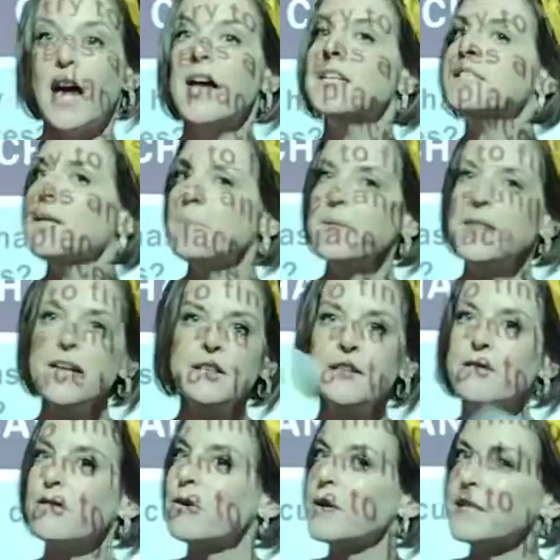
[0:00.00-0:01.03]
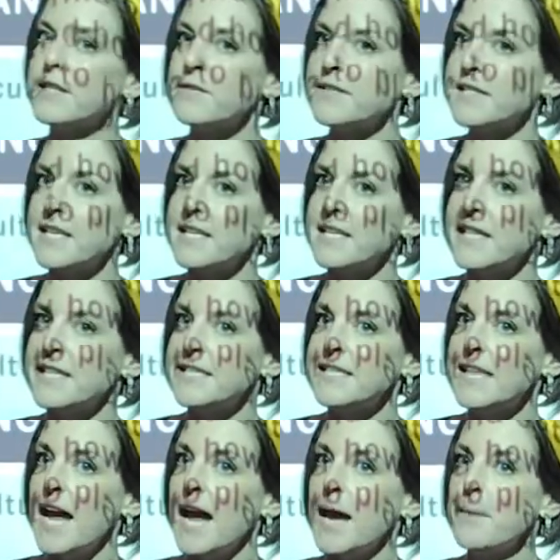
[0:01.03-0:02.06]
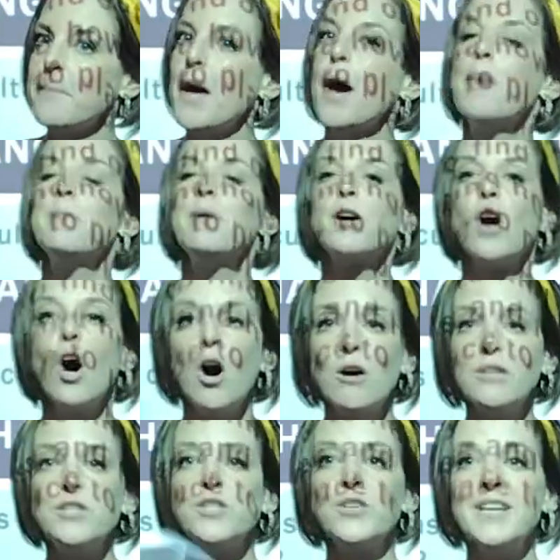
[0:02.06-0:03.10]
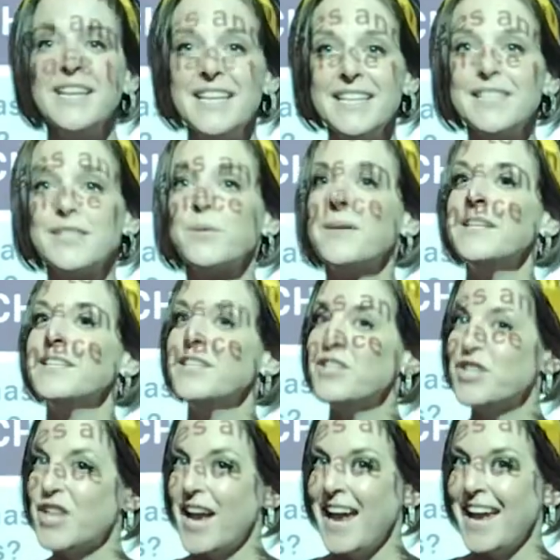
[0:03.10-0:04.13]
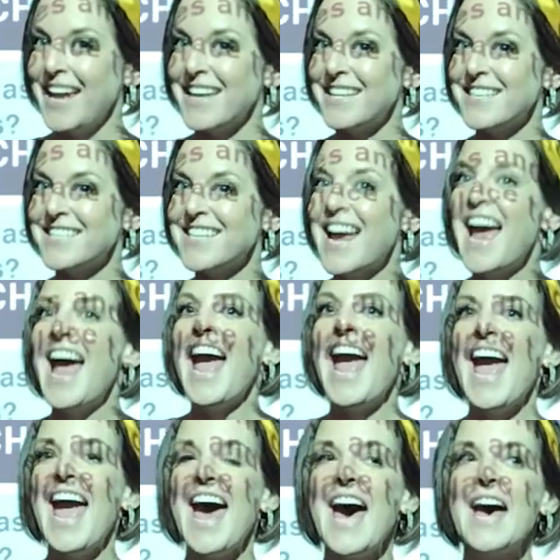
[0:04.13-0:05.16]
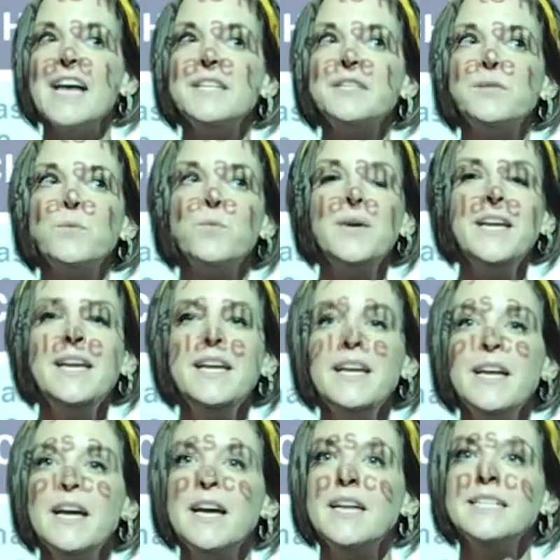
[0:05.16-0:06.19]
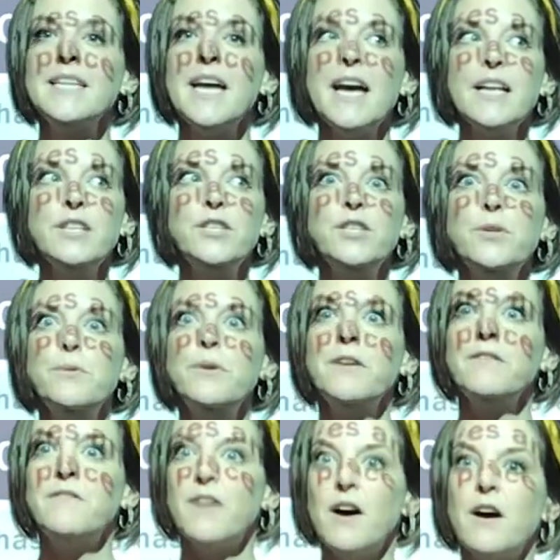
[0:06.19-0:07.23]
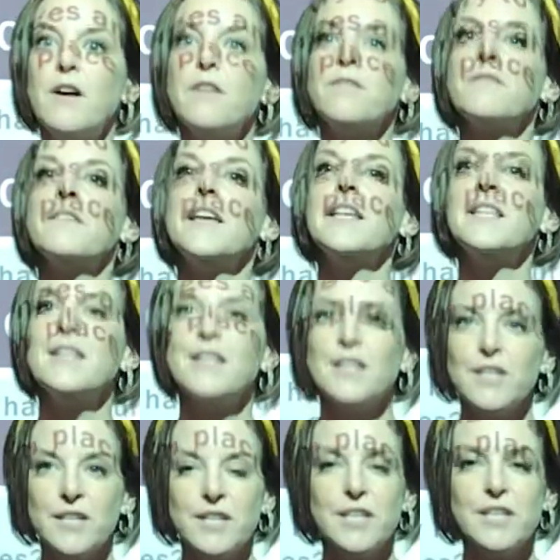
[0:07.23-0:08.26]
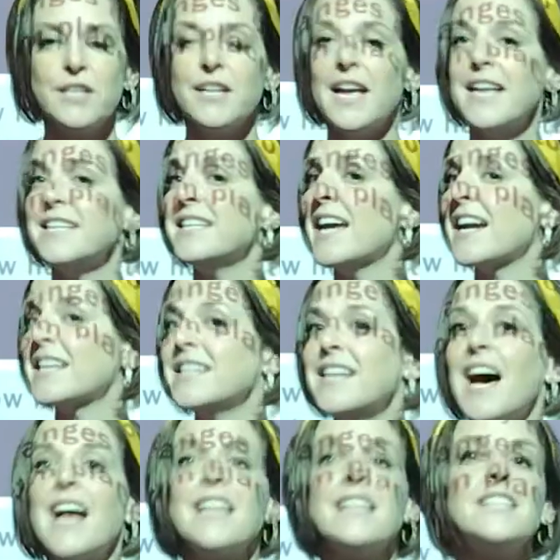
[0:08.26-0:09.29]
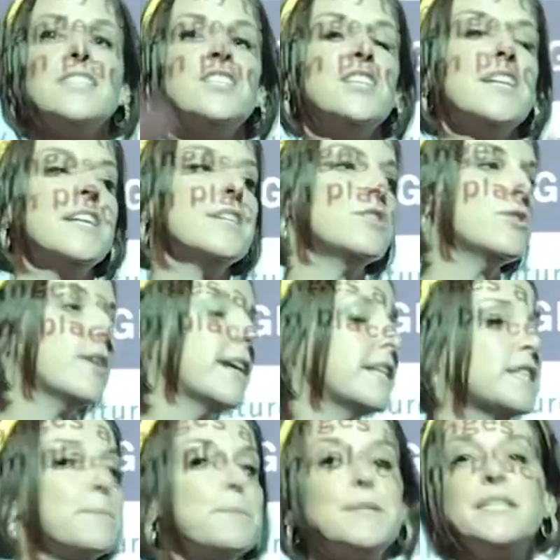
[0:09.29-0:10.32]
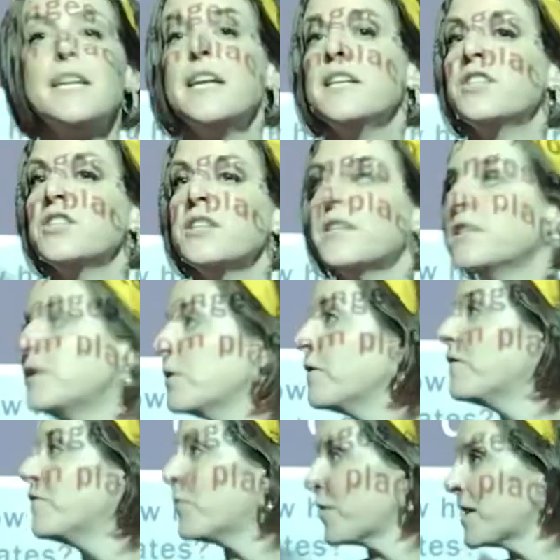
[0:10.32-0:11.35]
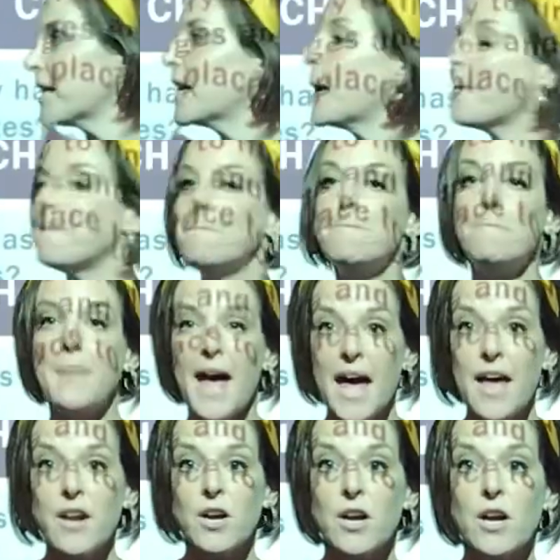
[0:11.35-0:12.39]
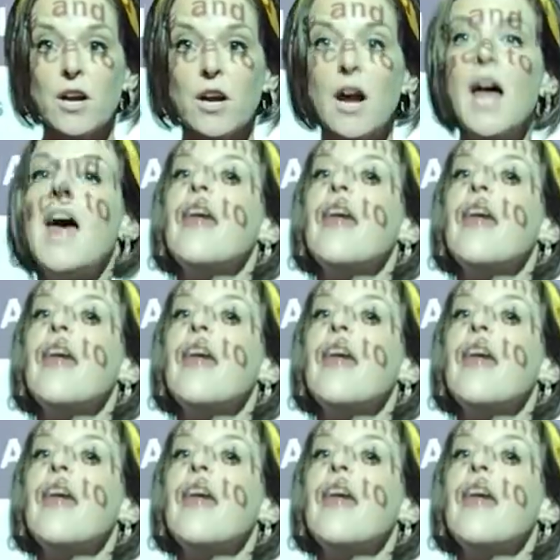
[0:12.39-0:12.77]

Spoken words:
Some things, of course, have stayed the same, but culture is going to change as we tend to evolve and learn, and technology and transportation and so forth get better.